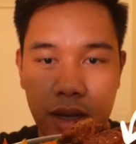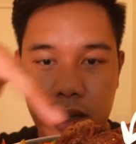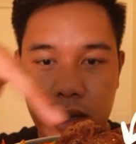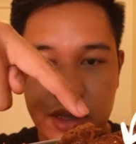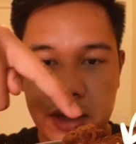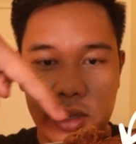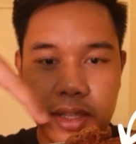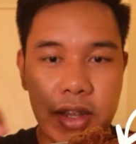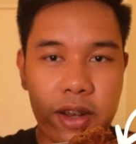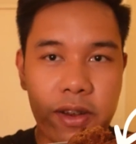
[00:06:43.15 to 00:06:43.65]

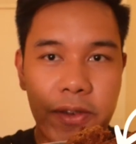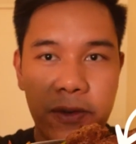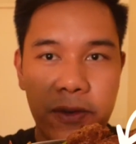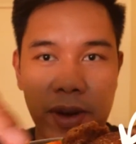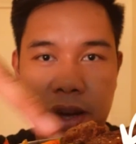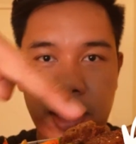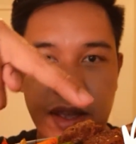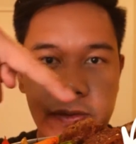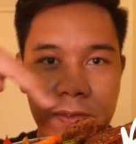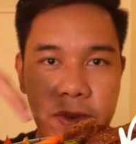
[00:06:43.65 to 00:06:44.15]

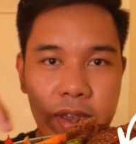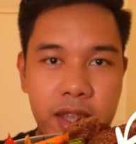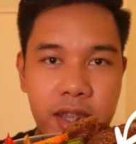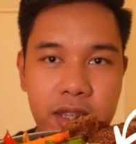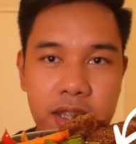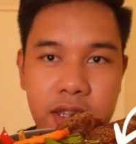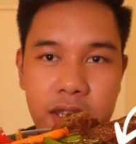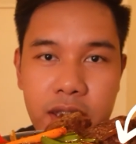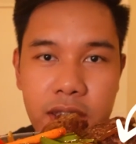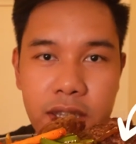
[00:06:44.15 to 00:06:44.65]
stir-fried
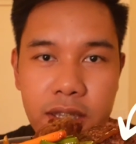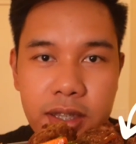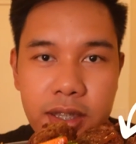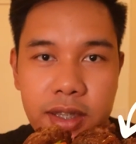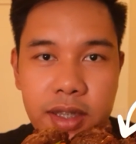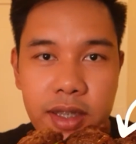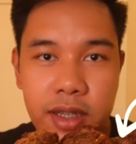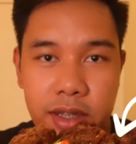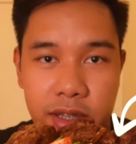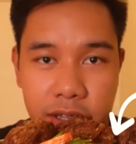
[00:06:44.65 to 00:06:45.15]
veggies
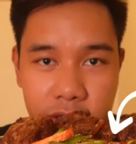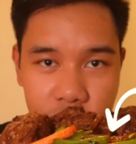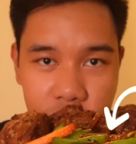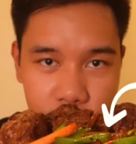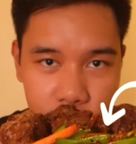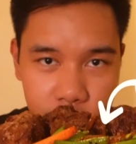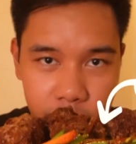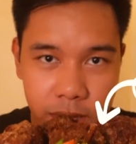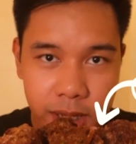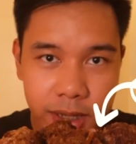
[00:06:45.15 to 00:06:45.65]

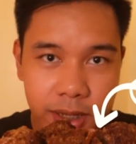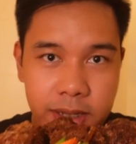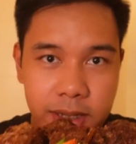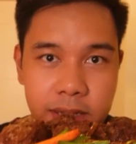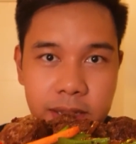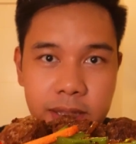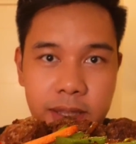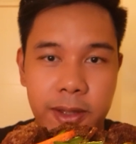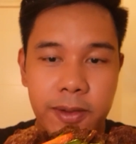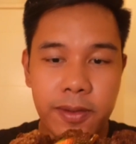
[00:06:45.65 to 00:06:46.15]

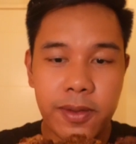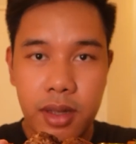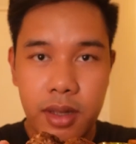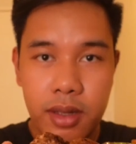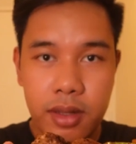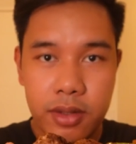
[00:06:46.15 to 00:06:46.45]
situation.